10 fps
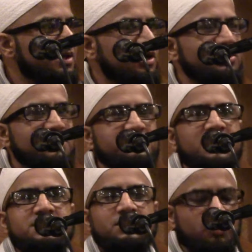You know,
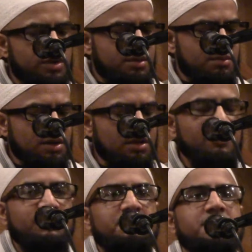sometimes someone, may
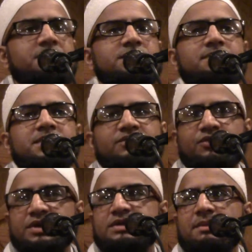Allah forbid, but somebody,
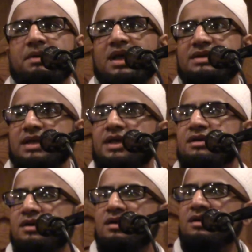for example, has
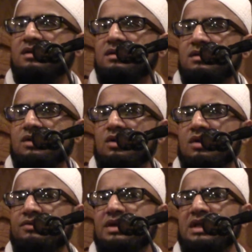a
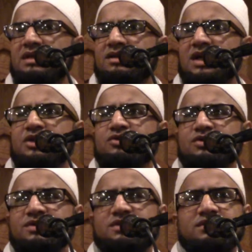really
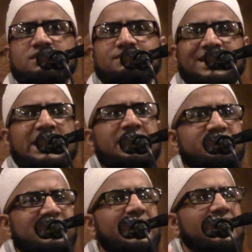dangerous
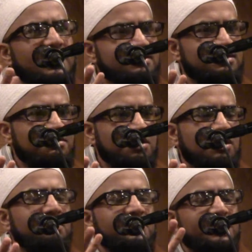illness like cancer. May
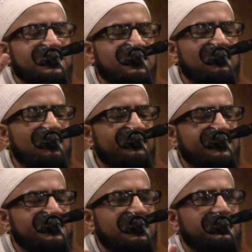Allah protect all of
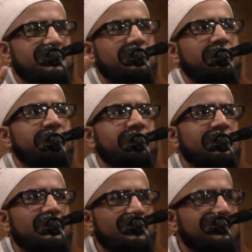us. Ameen, ya Rabbi,
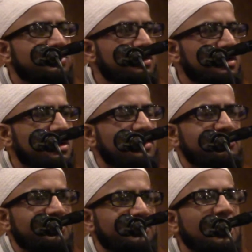anyone who's got a
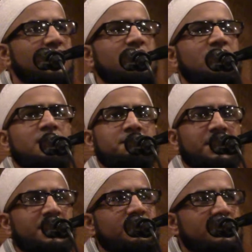shifa.
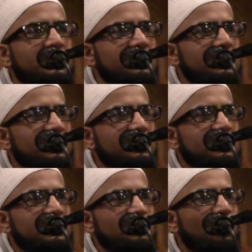But
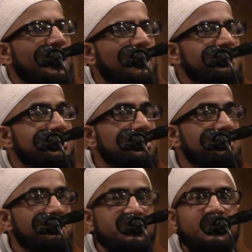what happens?
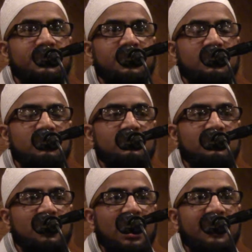Some people, they think,
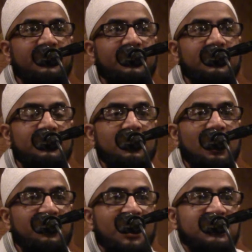and
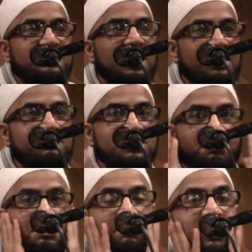at that time,
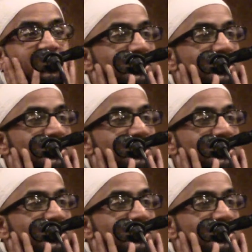some people make a